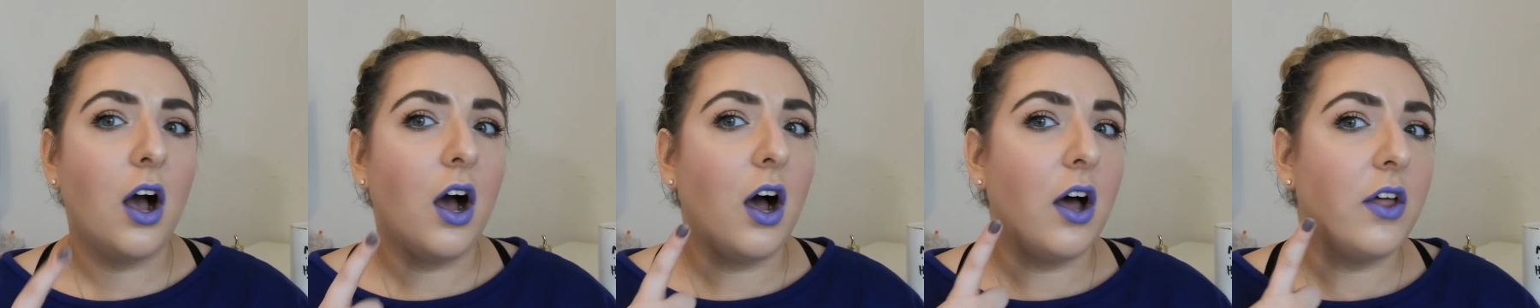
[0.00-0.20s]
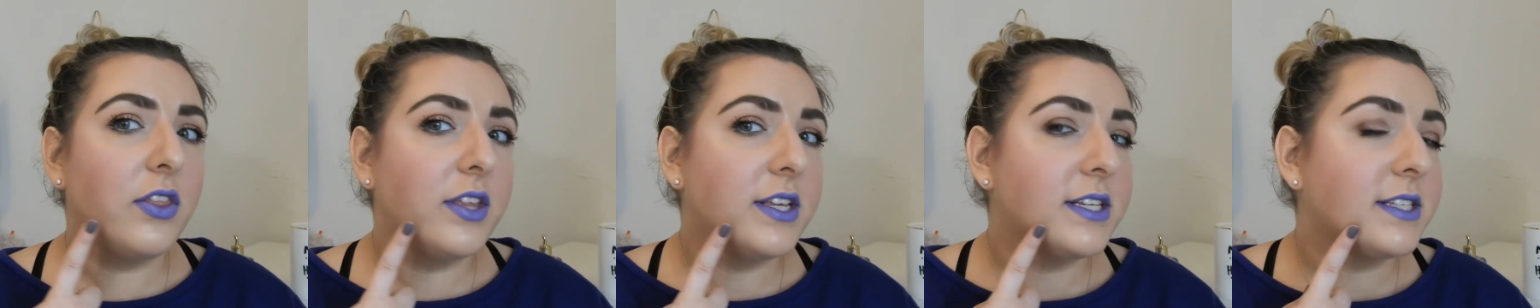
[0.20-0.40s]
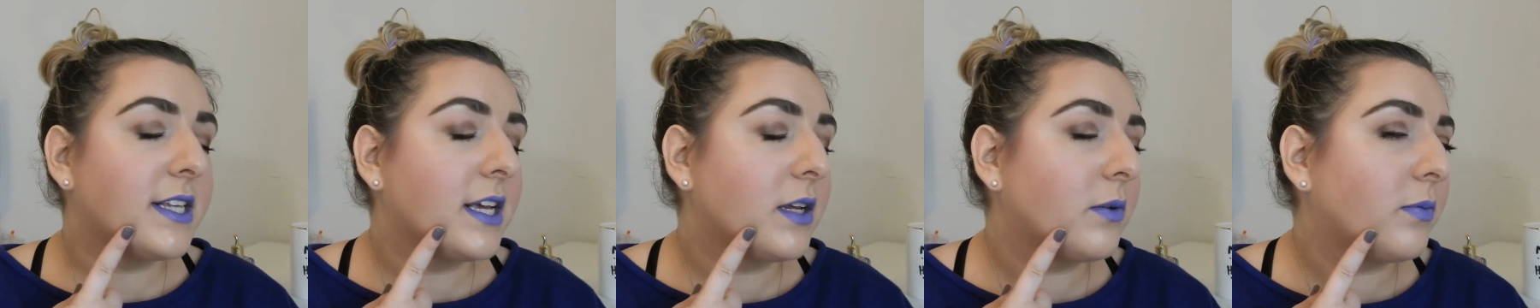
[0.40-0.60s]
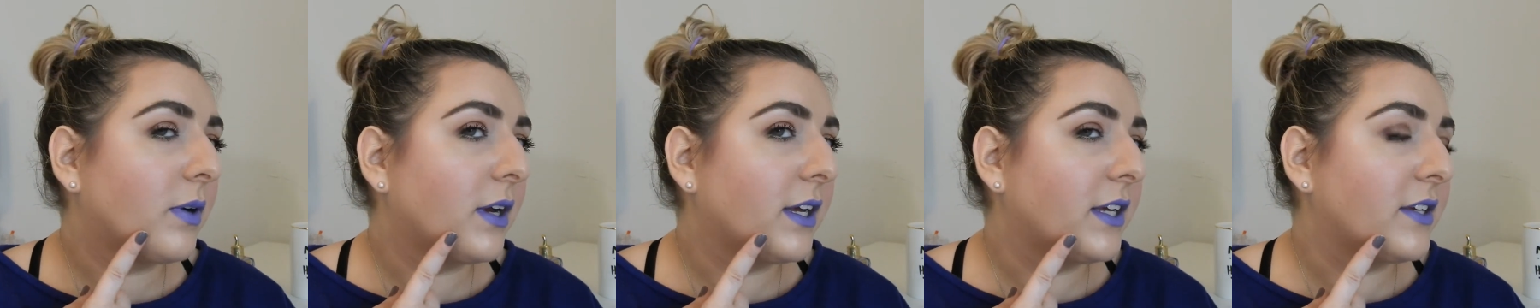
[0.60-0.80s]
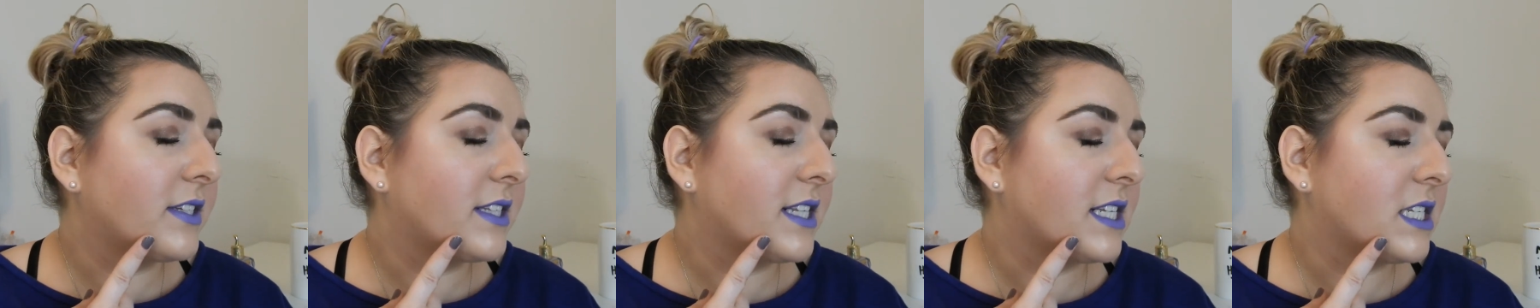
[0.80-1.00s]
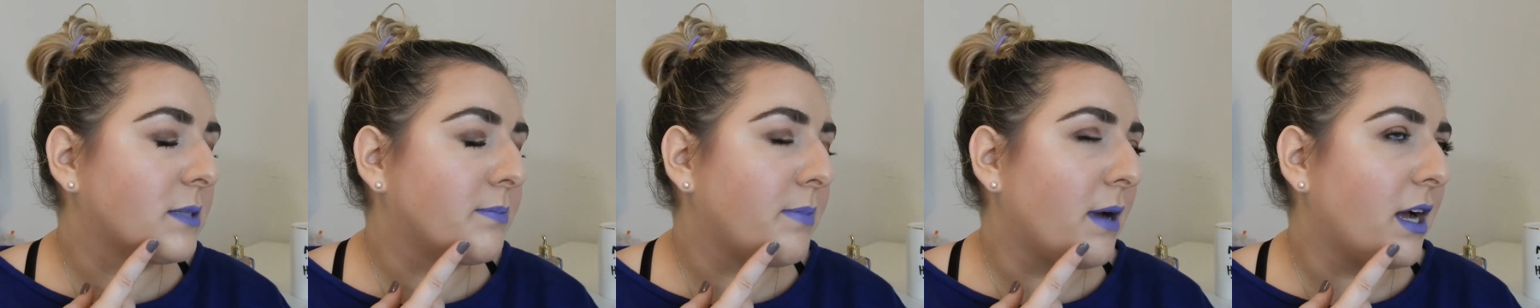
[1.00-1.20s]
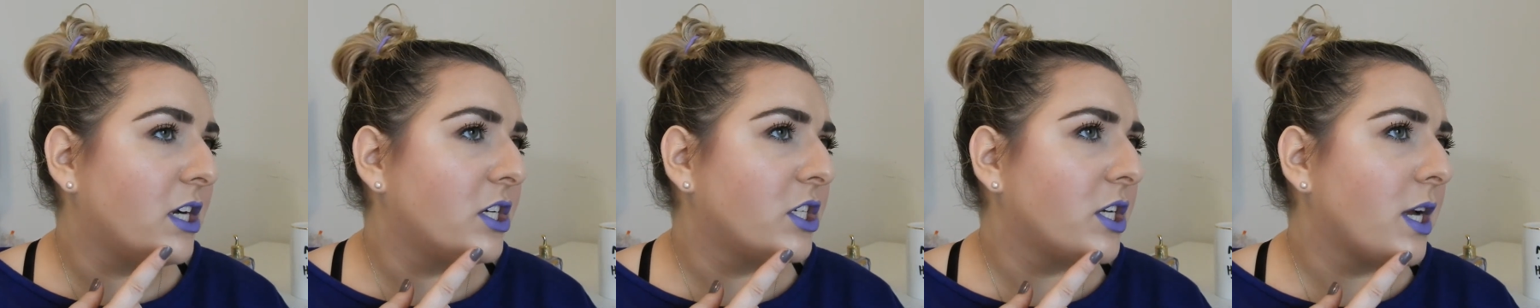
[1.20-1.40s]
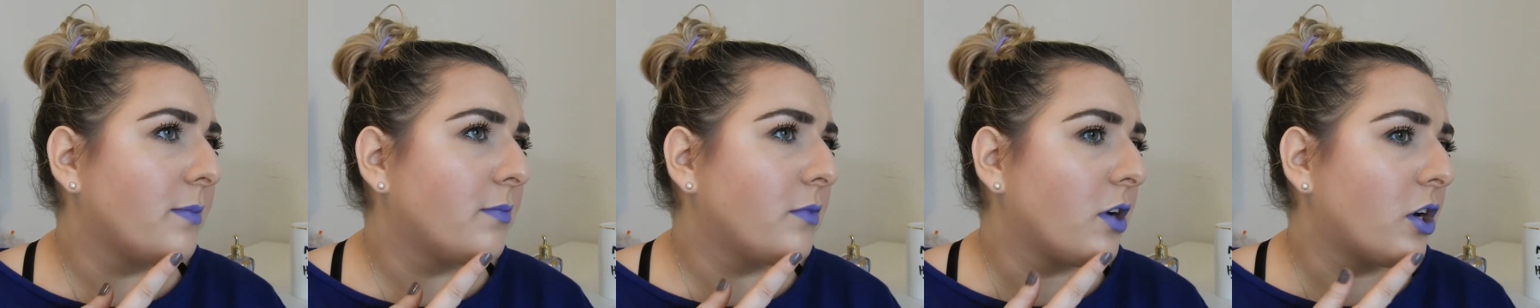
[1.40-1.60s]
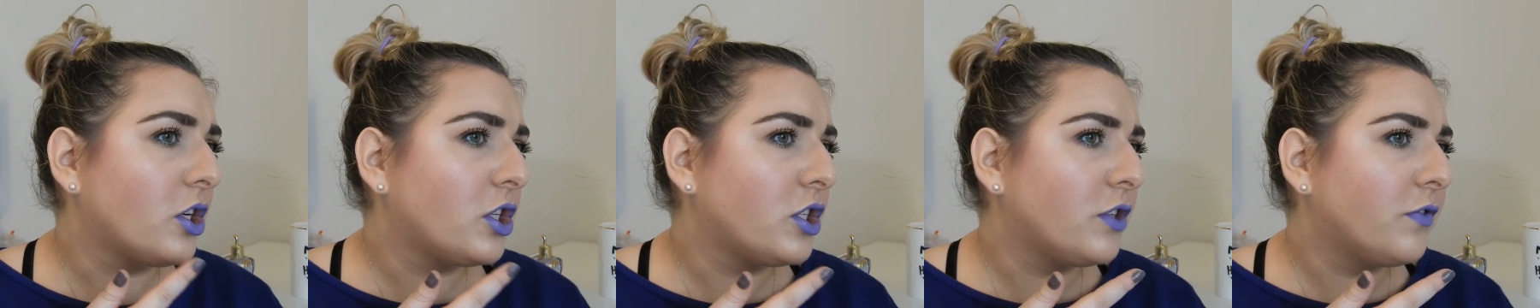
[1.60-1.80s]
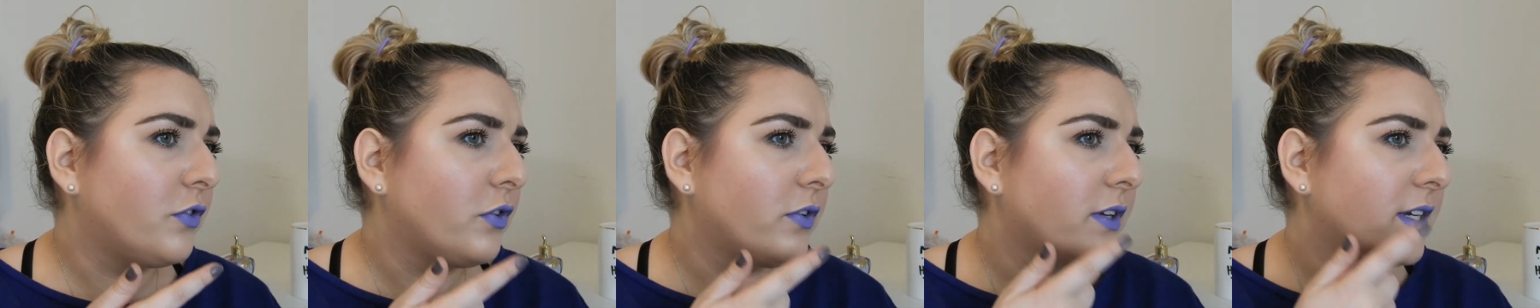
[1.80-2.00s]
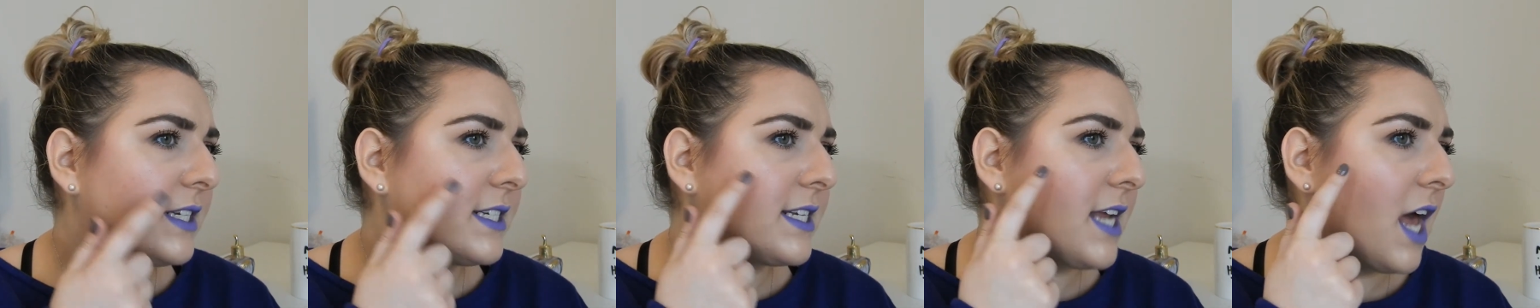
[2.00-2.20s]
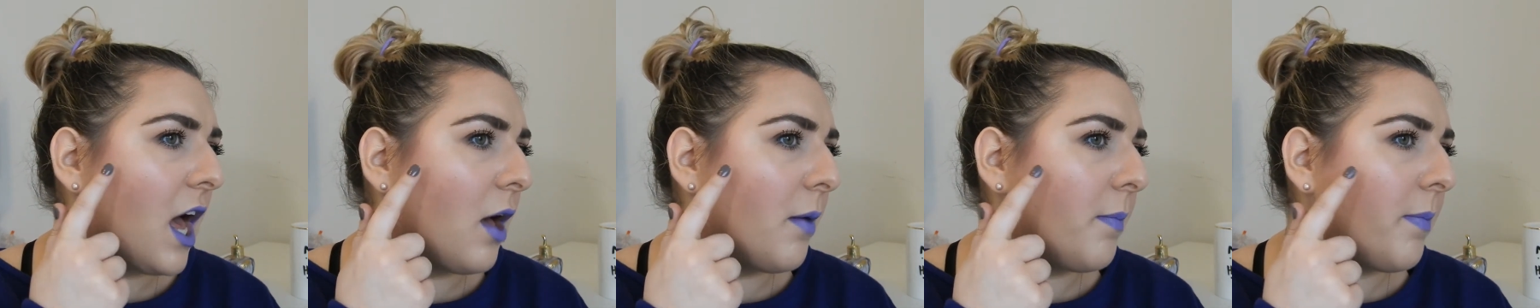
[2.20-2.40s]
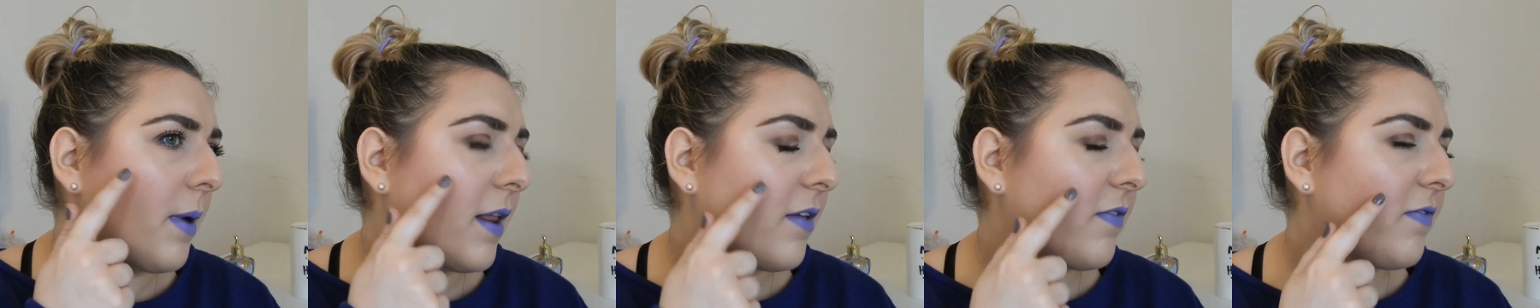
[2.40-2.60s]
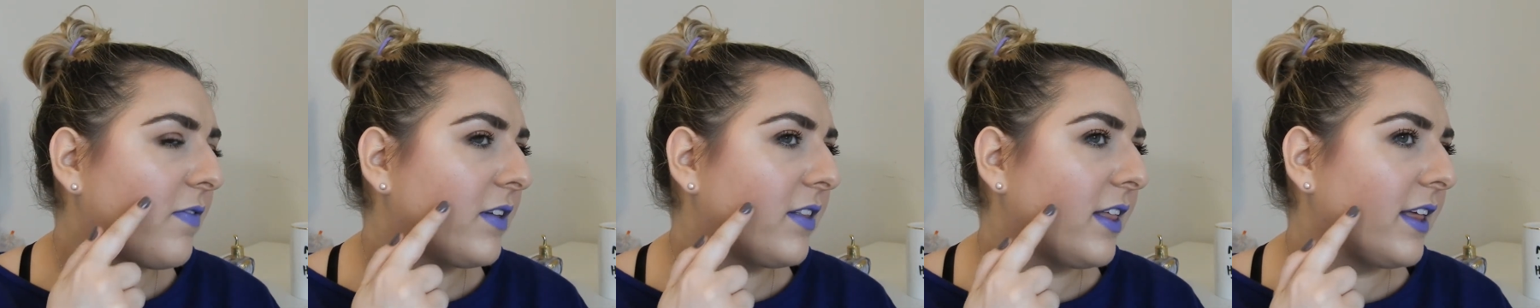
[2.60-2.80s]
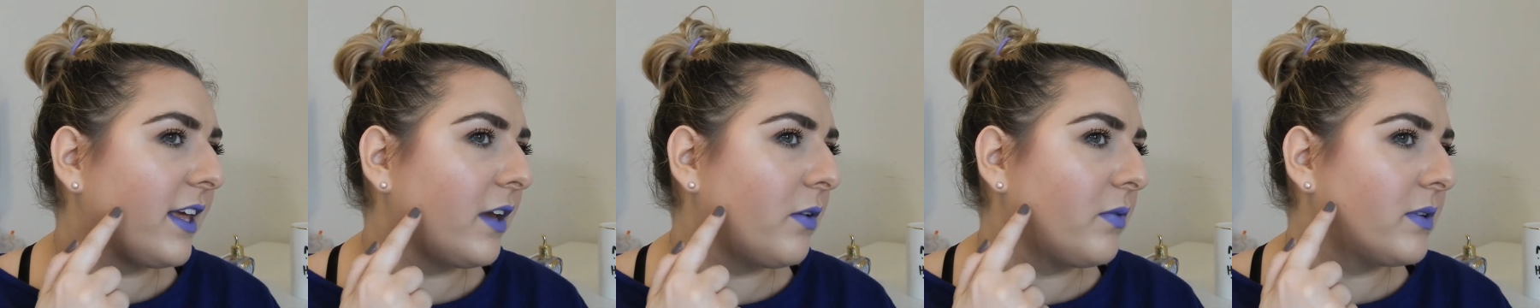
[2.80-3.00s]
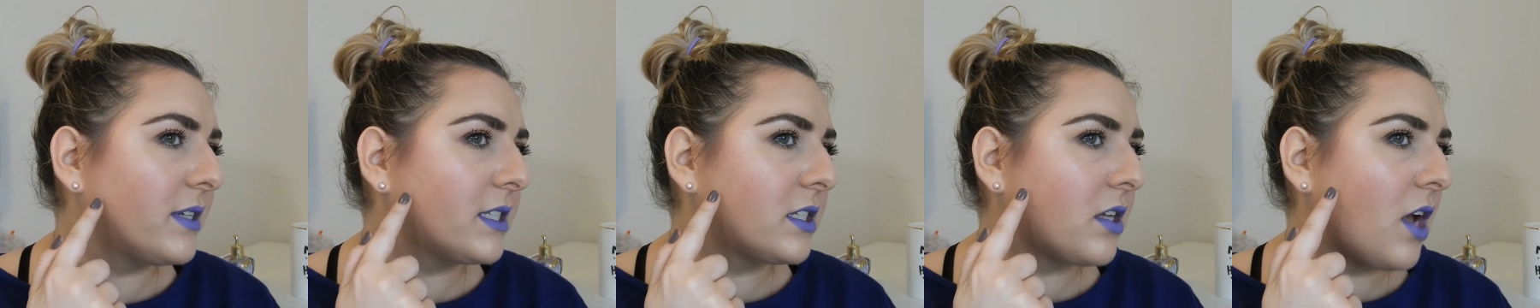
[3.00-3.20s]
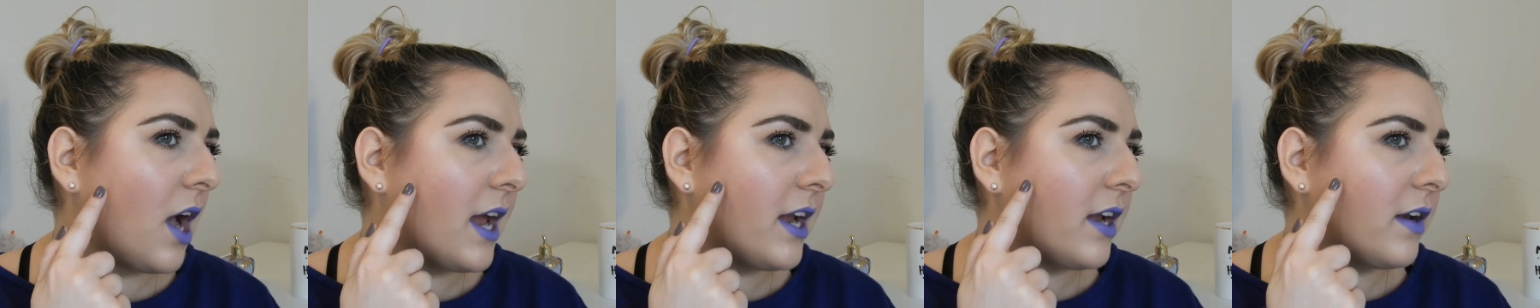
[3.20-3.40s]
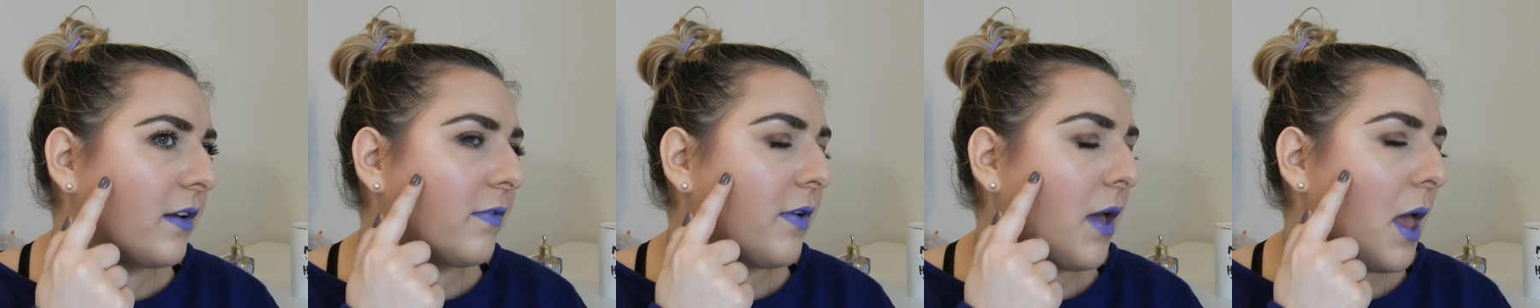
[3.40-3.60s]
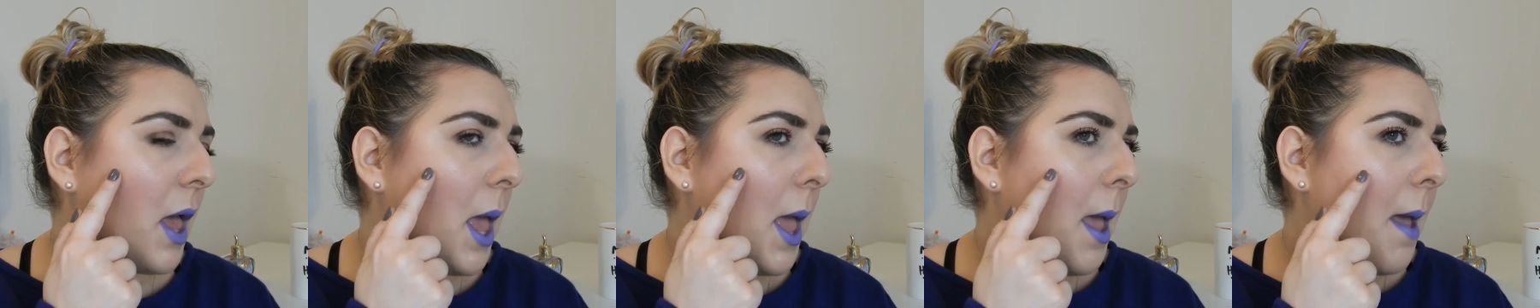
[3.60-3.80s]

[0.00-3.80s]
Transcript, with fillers: On this side where I used the sponge, I'm not sure if you can tell, but I feel like it was kind of